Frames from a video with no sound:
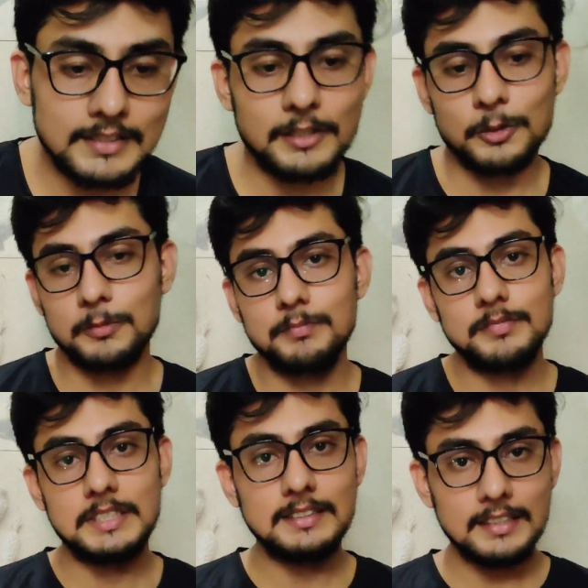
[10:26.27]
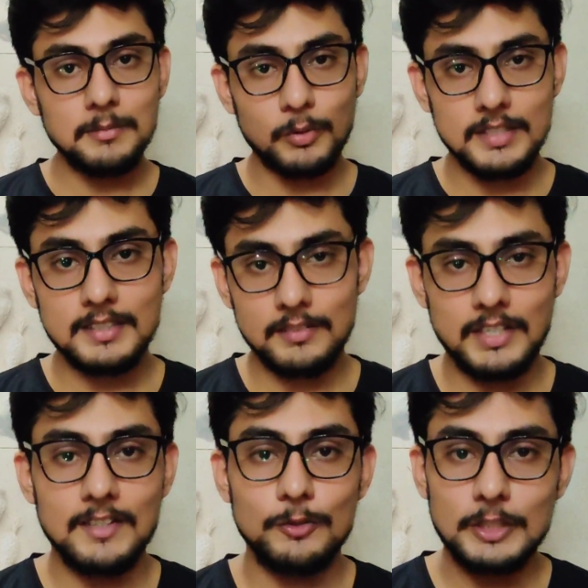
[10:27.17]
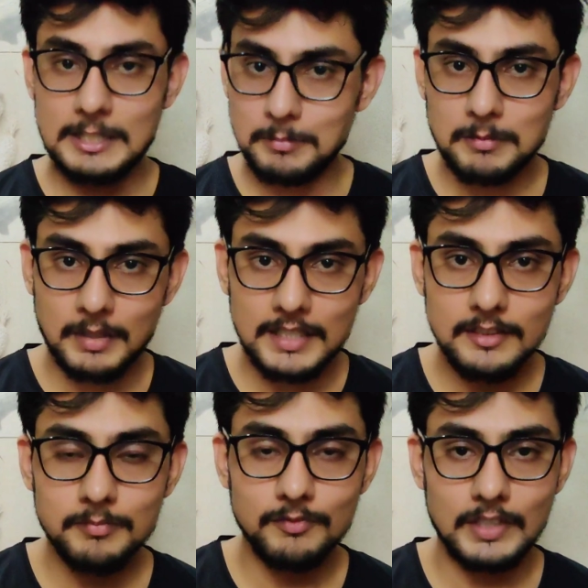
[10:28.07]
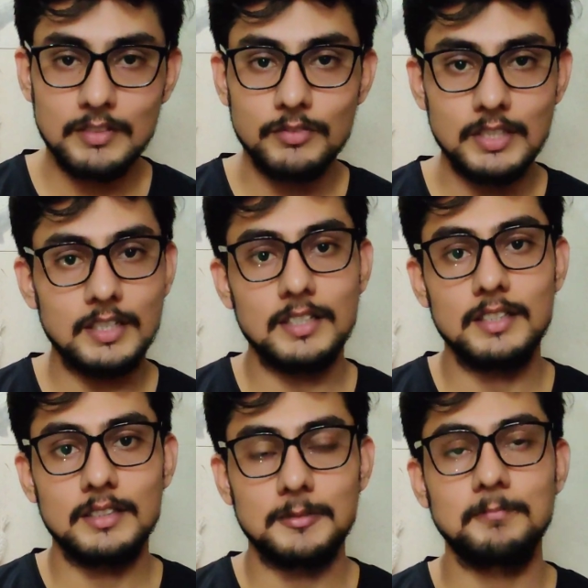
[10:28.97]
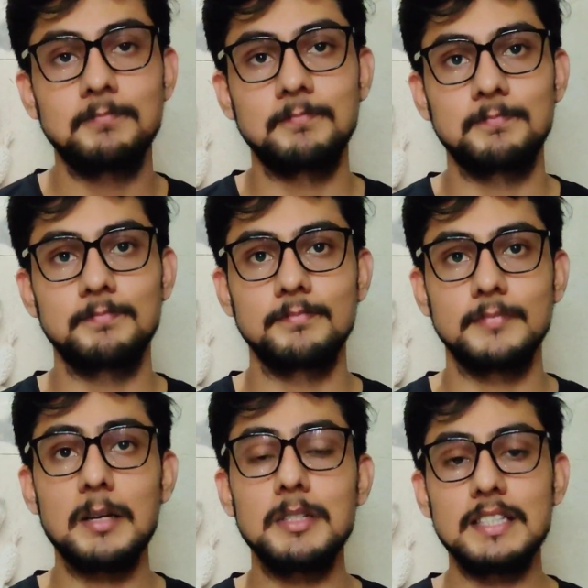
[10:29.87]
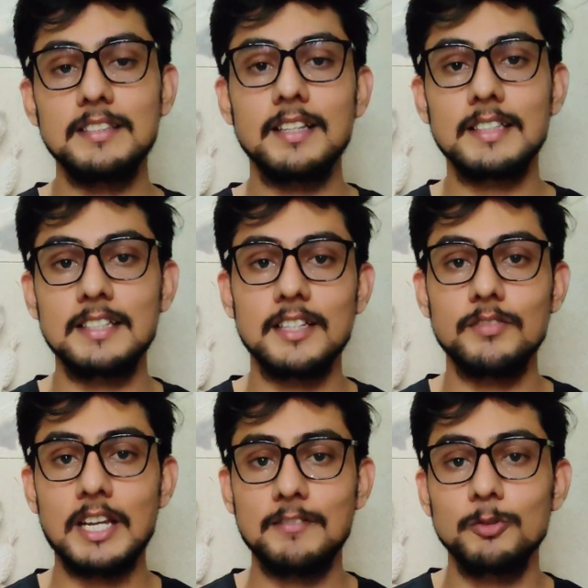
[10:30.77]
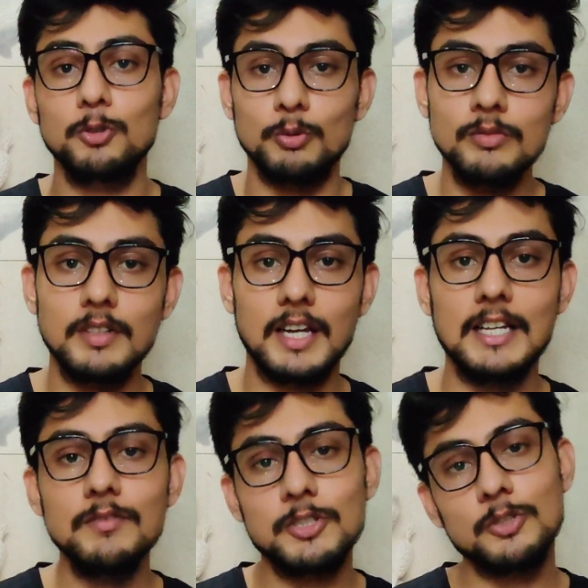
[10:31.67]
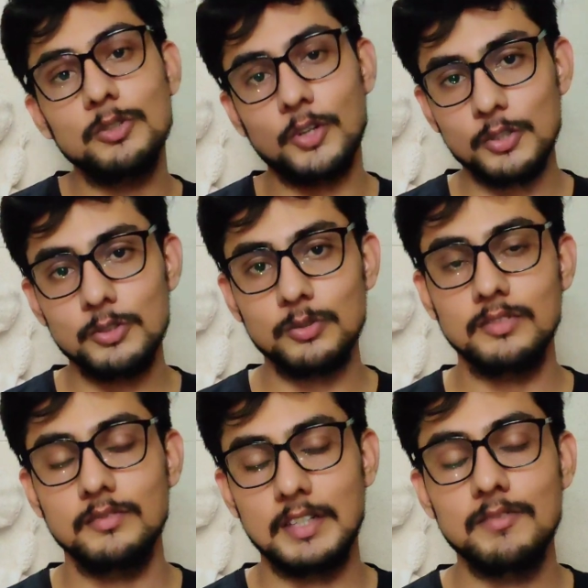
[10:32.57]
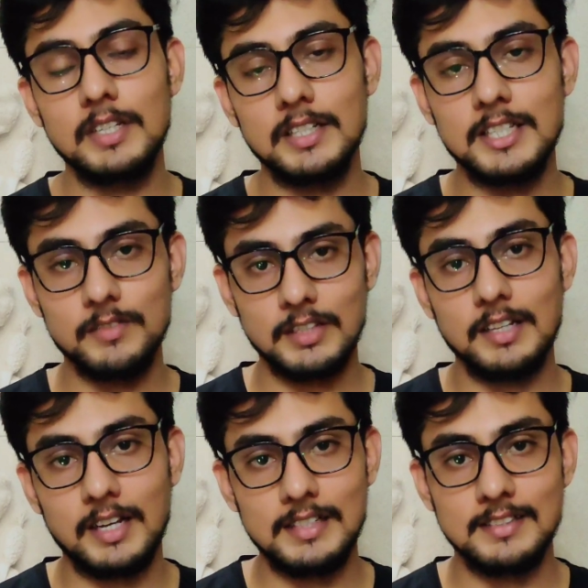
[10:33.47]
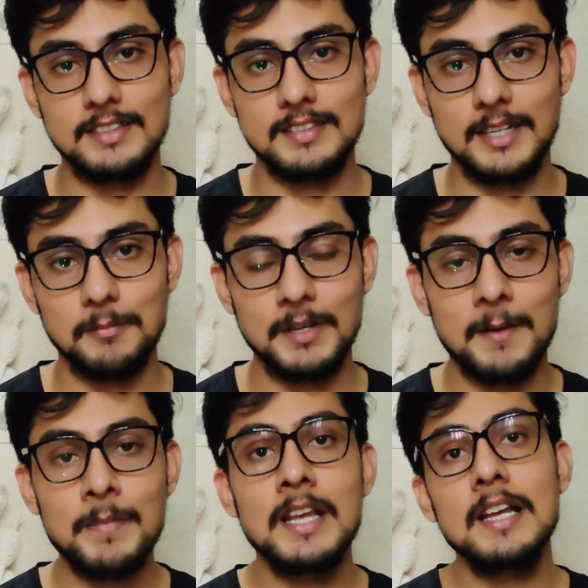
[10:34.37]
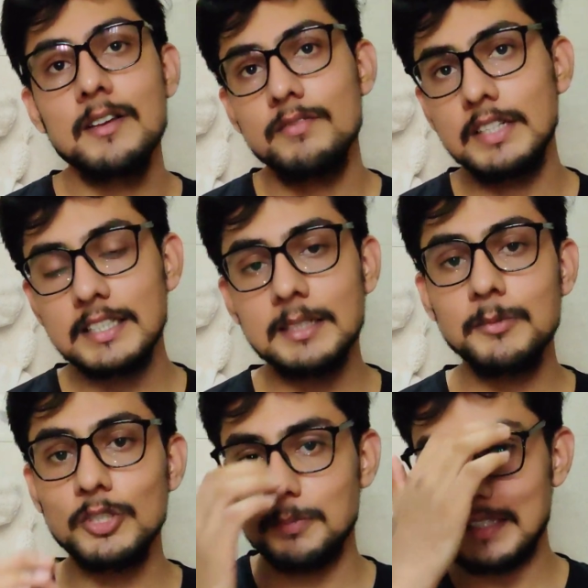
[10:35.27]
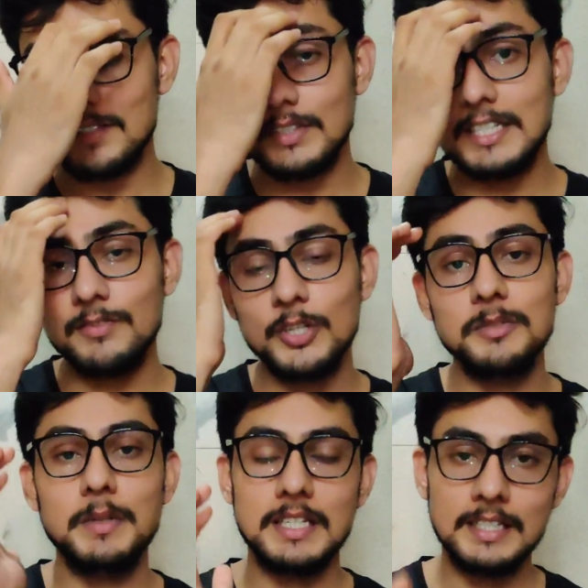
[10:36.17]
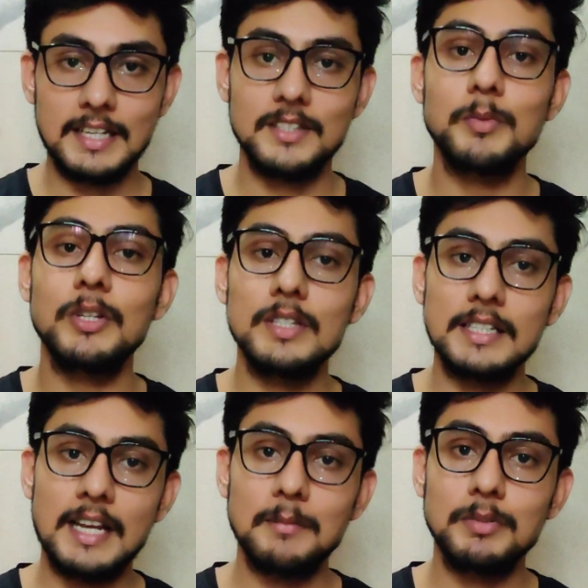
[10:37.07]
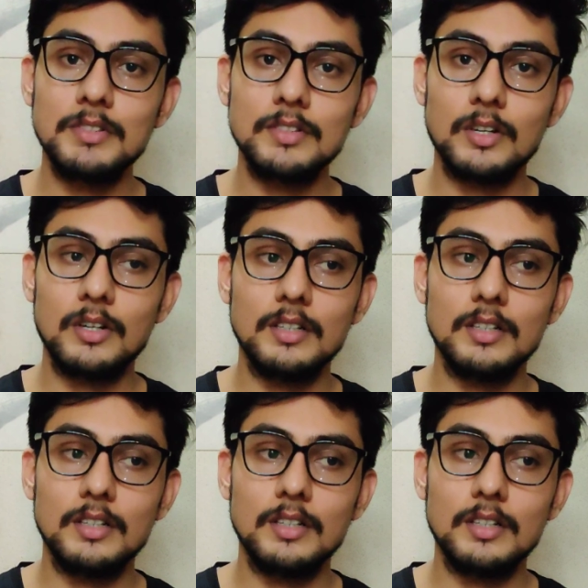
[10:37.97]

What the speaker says: So these are the points that we have to keep in mind when we are, these are the things that we have to do and we should not do when we are giving the IELTS exam. When it comes to specifically for speaking test, because that happens,